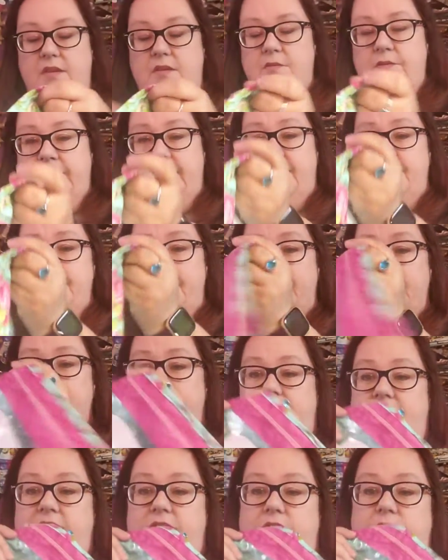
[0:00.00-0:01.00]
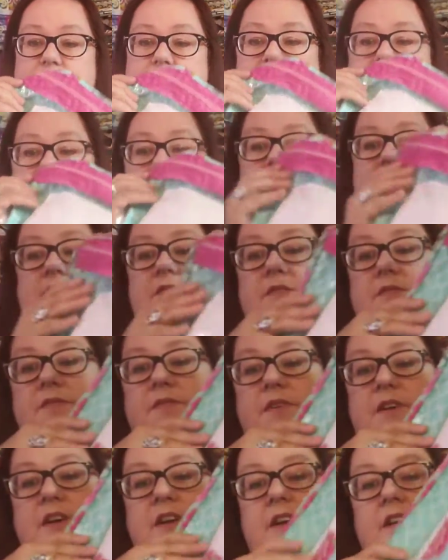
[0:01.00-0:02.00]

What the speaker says: When I make bags for myself,